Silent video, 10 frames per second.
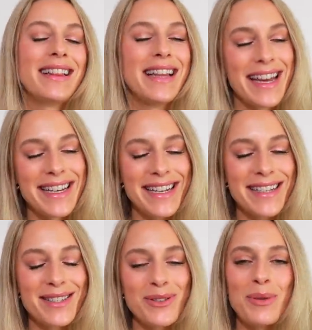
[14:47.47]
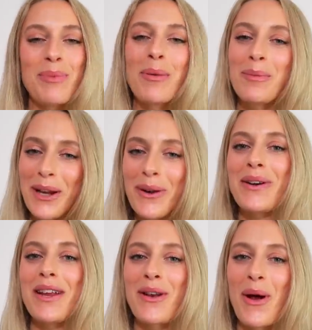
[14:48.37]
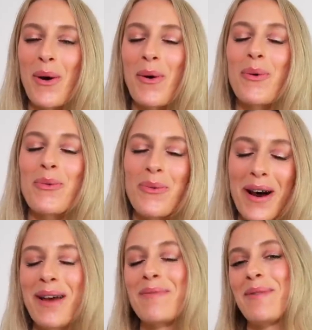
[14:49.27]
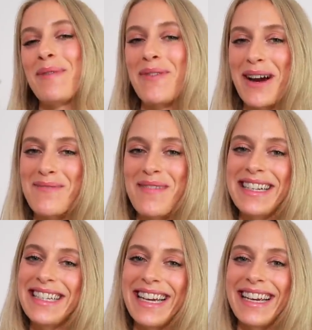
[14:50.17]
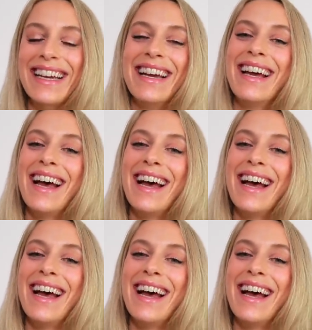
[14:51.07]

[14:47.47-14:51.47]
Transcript: ladies, you probably already know what I'm going to be recommending.